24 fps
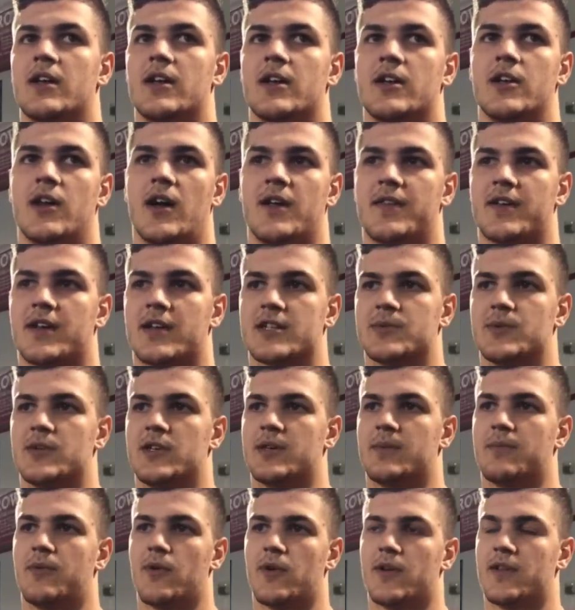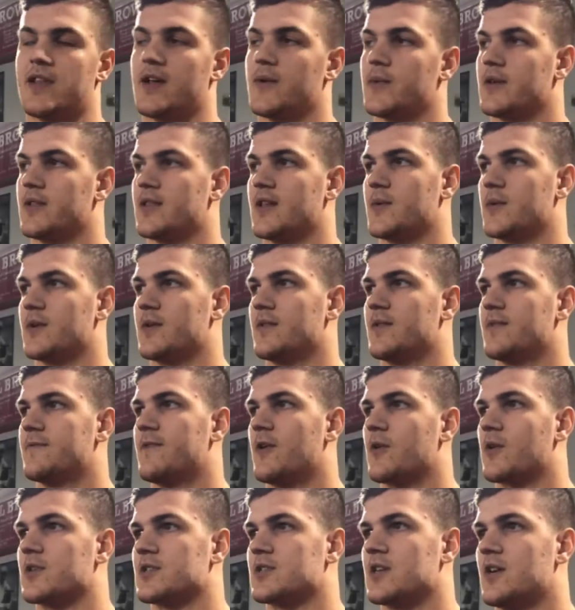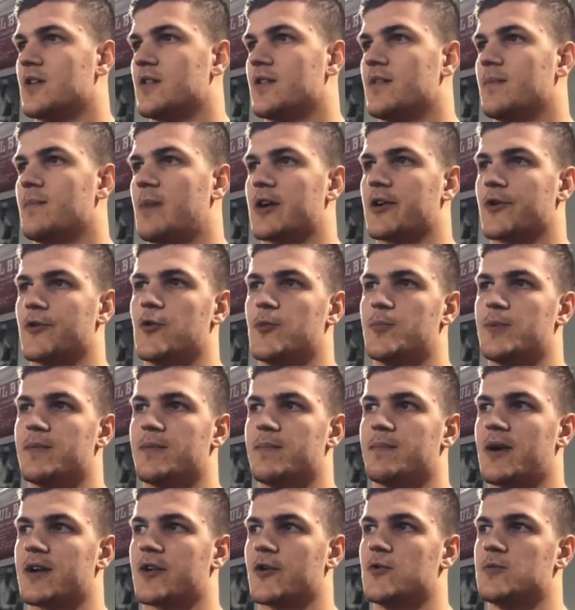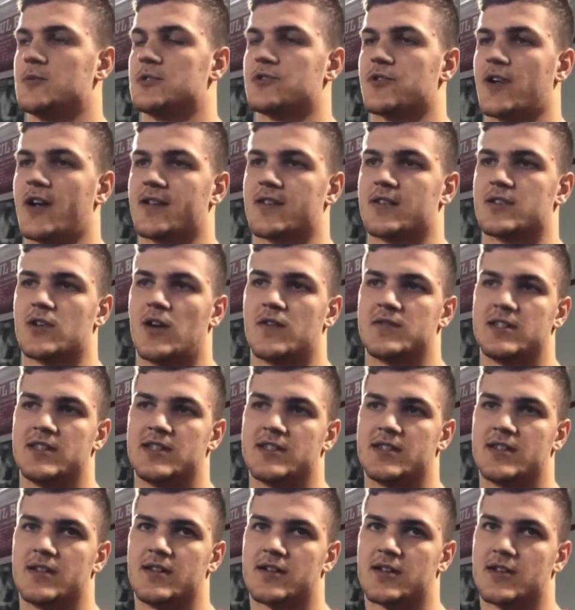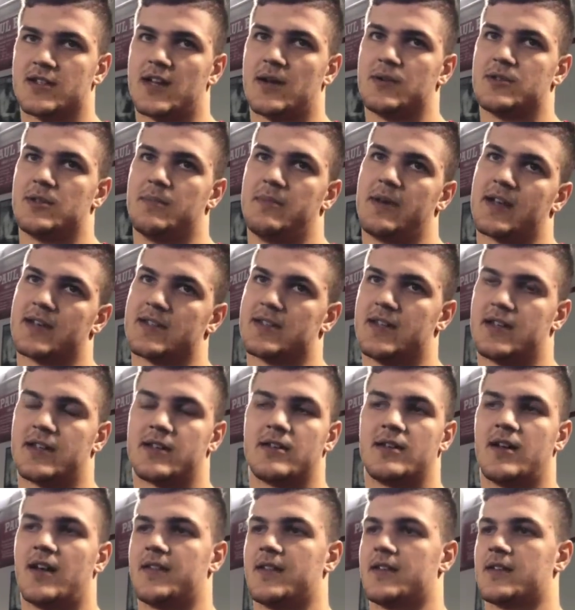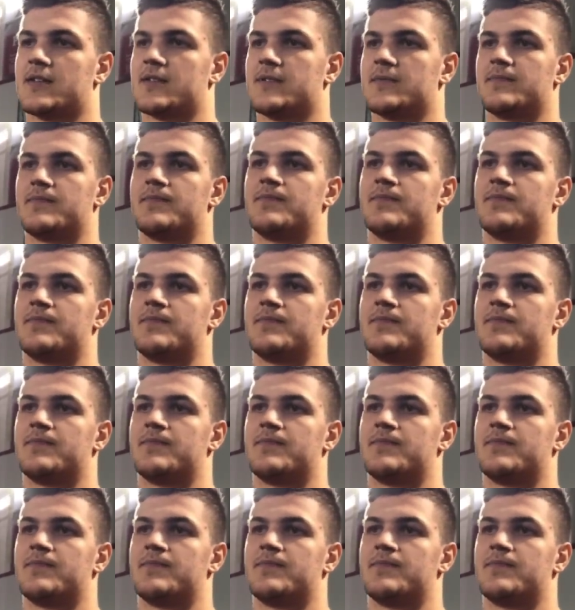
you know, I think it's really important that we that we focus on my group my group's strength this offseason because that was the biggest thing. I think.